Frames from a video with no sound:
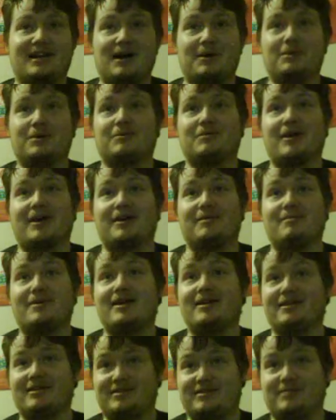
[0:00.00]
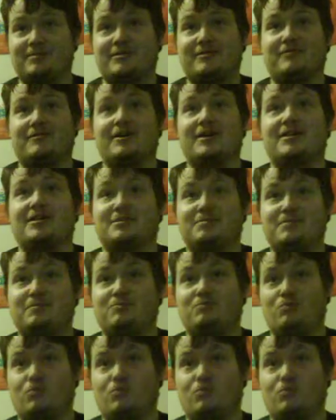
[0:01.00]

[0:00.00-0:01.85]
and I would recommend it to my friend that's